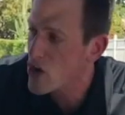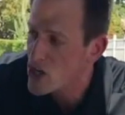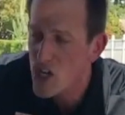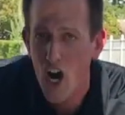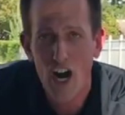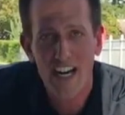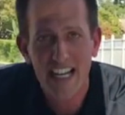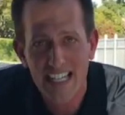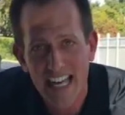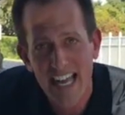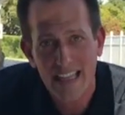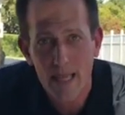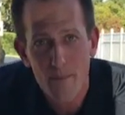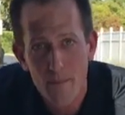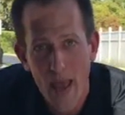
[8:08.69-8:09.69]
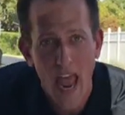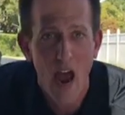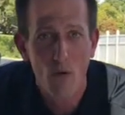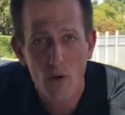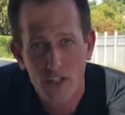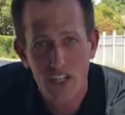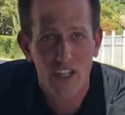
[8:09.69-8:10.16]
You're gonna get the
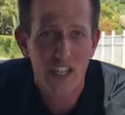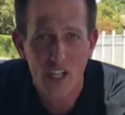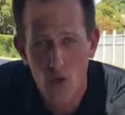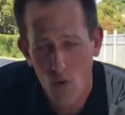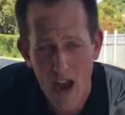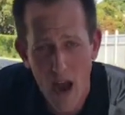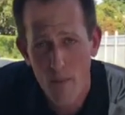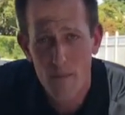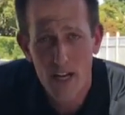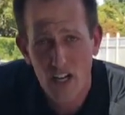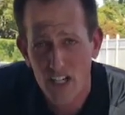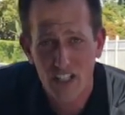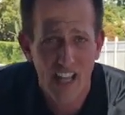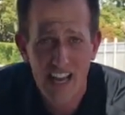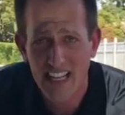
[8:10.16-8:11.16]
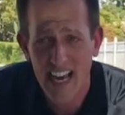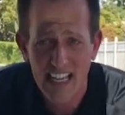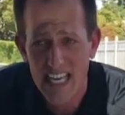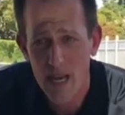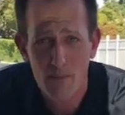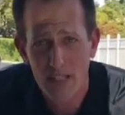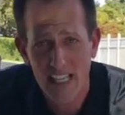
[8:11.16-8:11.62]
power to the ground because like I
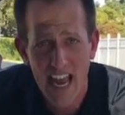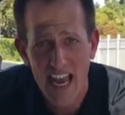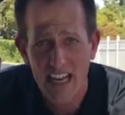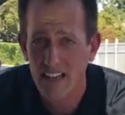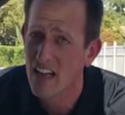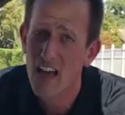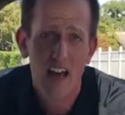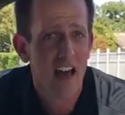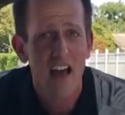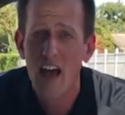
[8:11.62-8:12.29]
keep saying,